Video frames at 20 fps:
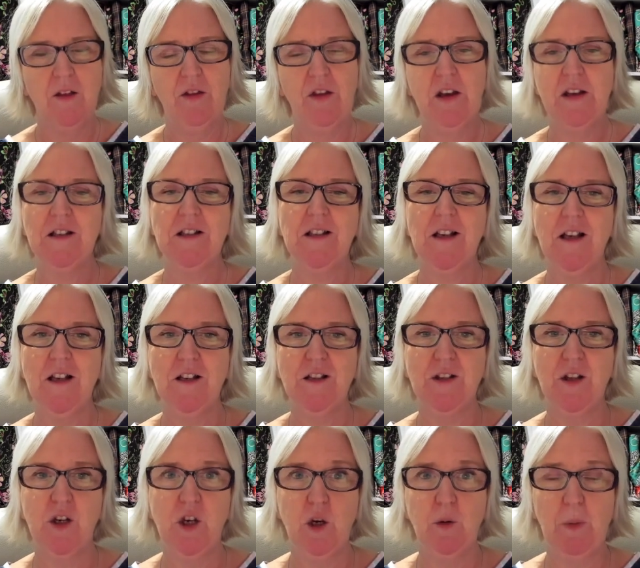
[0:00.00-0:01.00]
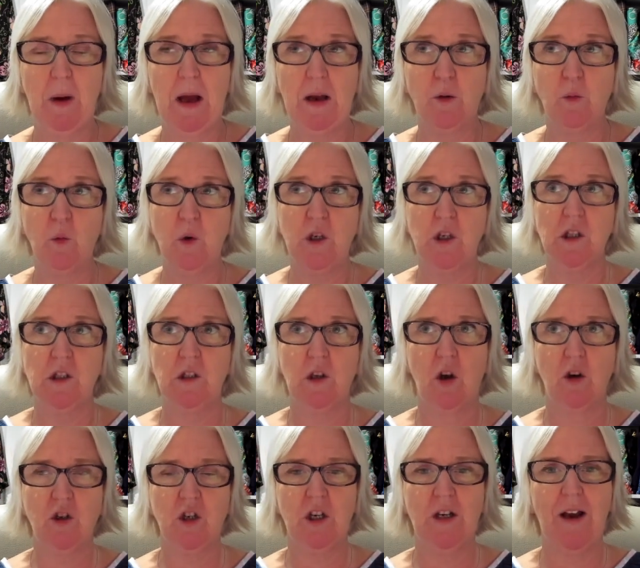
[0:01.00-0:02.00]
this is the new pattern which is
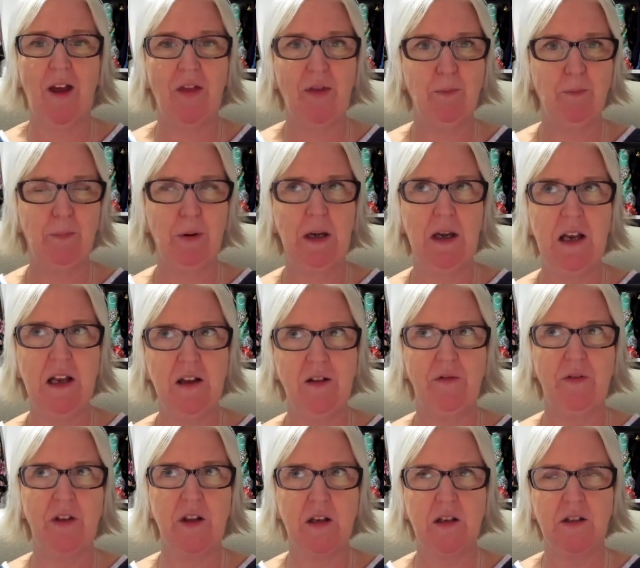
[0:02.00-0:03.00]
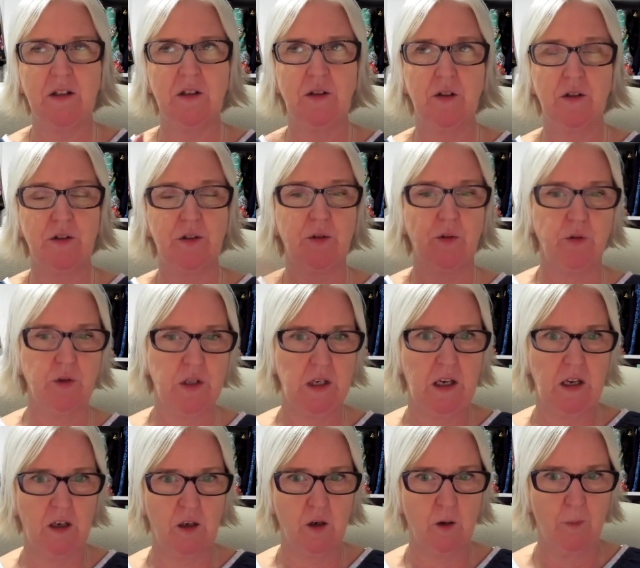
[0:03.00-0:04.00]
launching, I believe, this
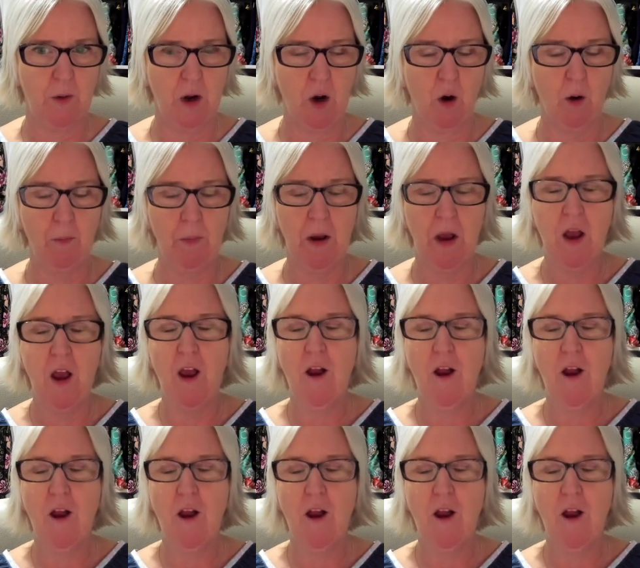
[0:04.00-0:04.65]
Sunday coming up.